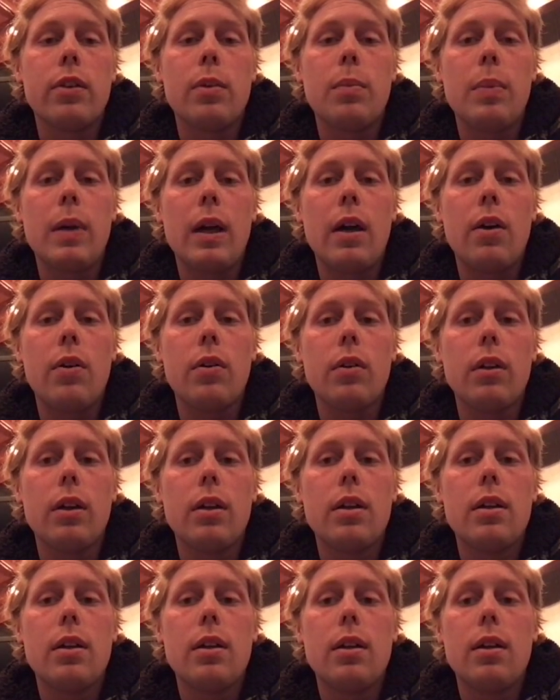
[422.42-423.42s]
and about
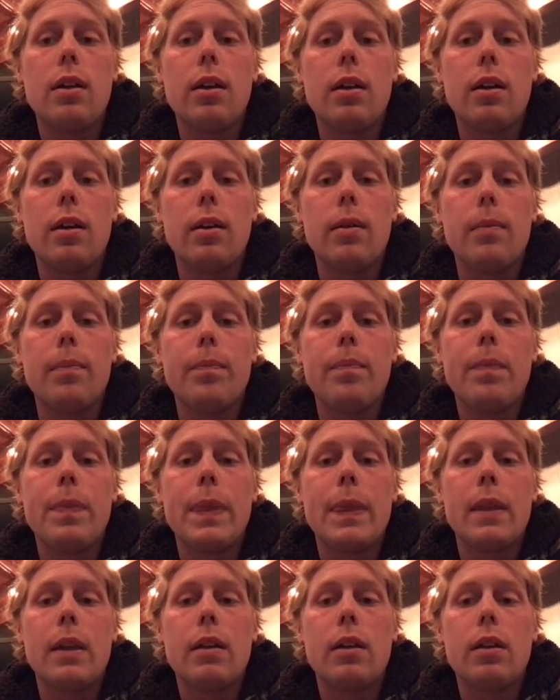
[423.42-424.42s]
um,
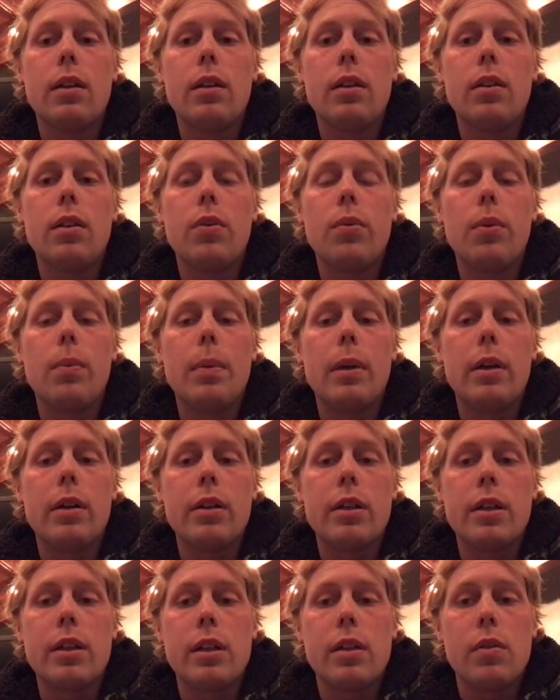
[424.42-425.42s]
the
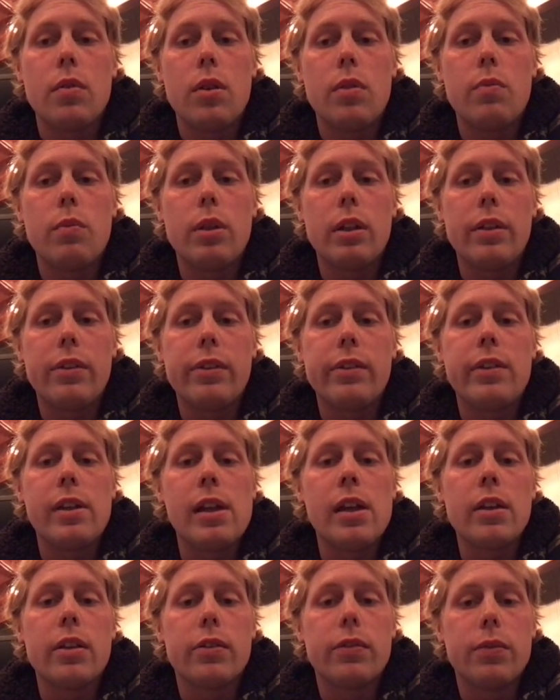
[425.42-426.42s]
rebellion and what it
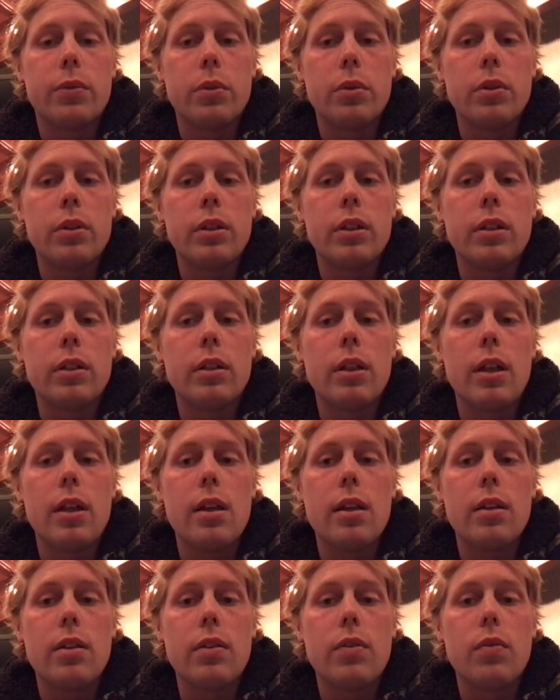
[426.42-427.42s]
stands for
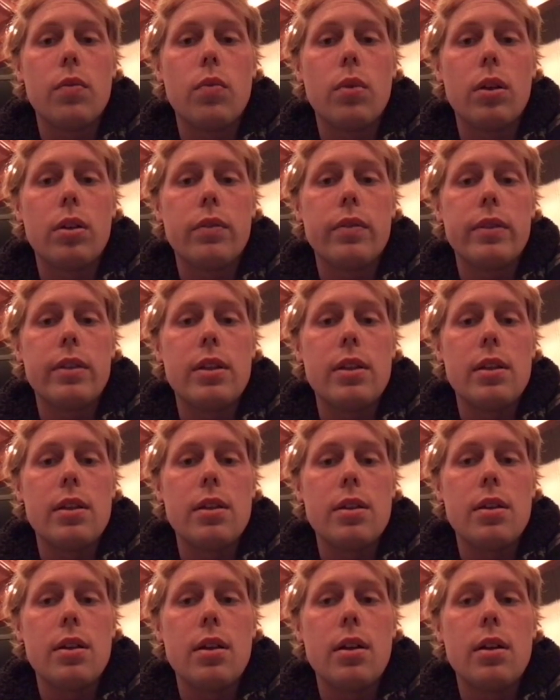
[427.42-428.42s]
and what
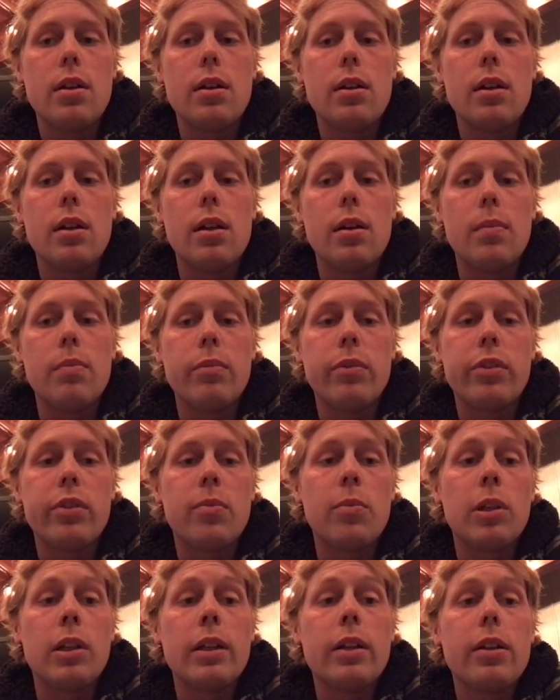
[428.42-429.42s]
the
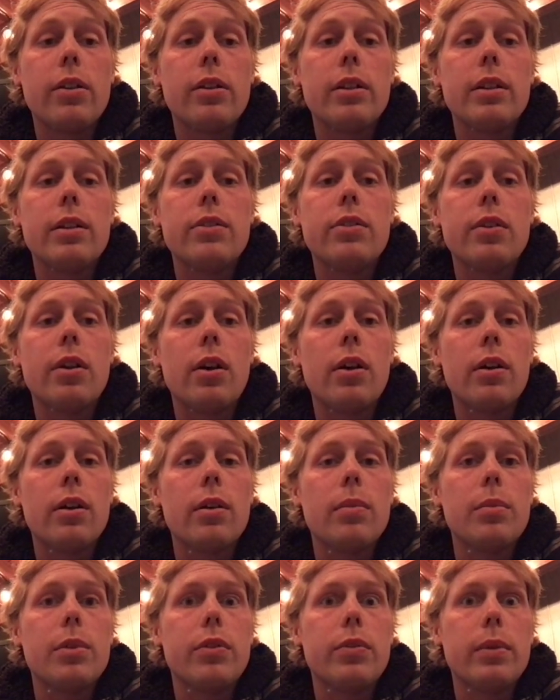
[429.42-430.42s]
similarities
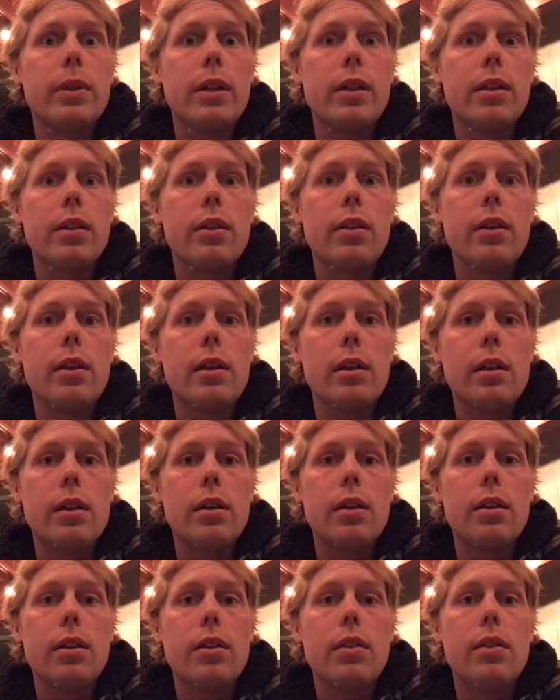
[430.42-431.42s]
are between
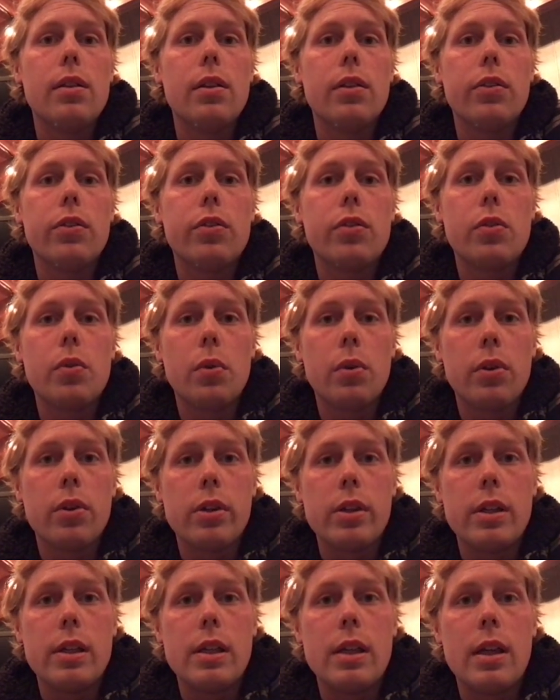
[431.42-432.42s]
the
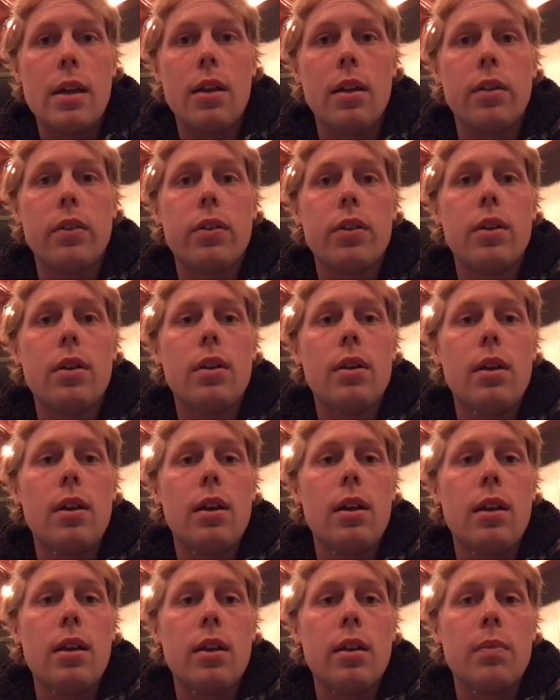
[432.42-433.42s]
story
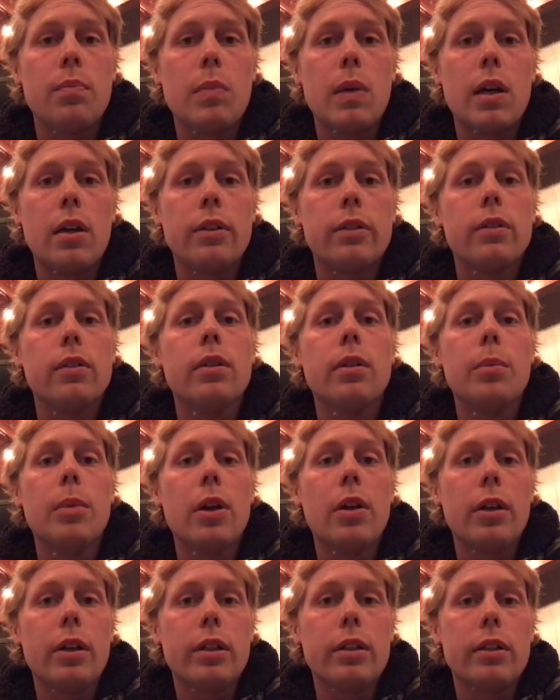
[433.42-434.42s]
and modern
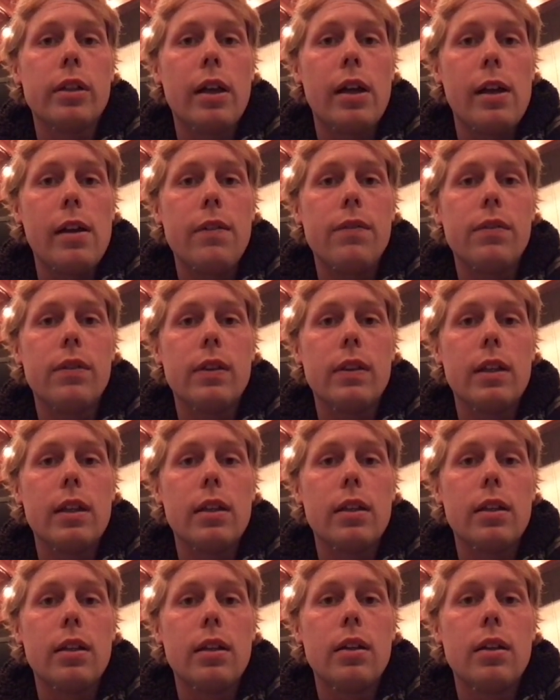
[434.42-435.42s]
American life. And
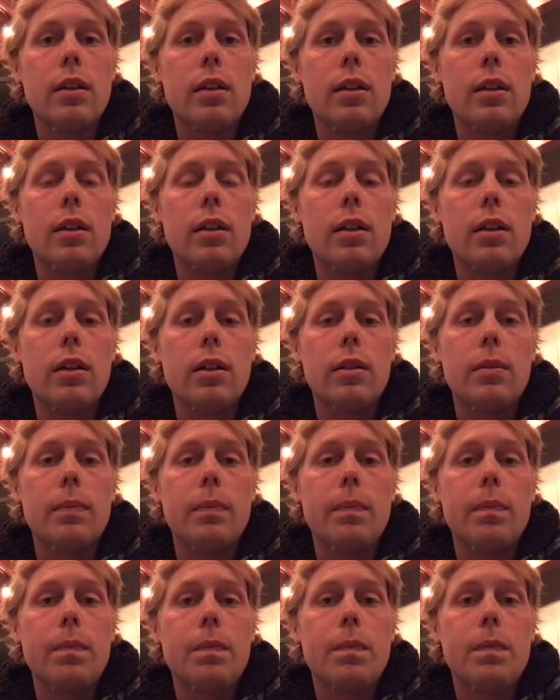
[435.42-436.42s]
then um,